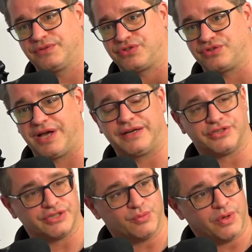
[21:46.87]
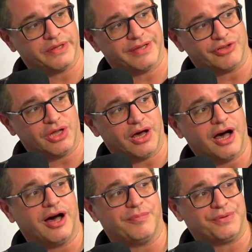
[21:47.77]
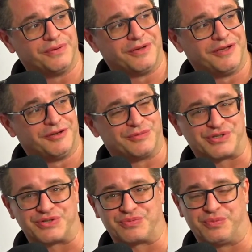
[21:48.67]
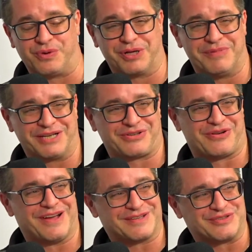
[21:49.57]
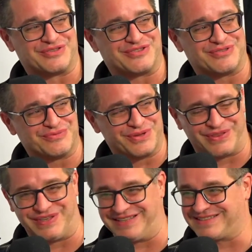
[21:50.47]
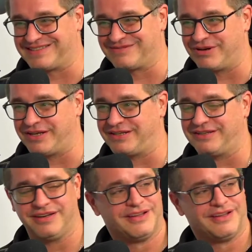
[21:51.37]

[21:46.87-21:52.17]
up strategy, one level up, which yeah. is, what am I trying to do with this,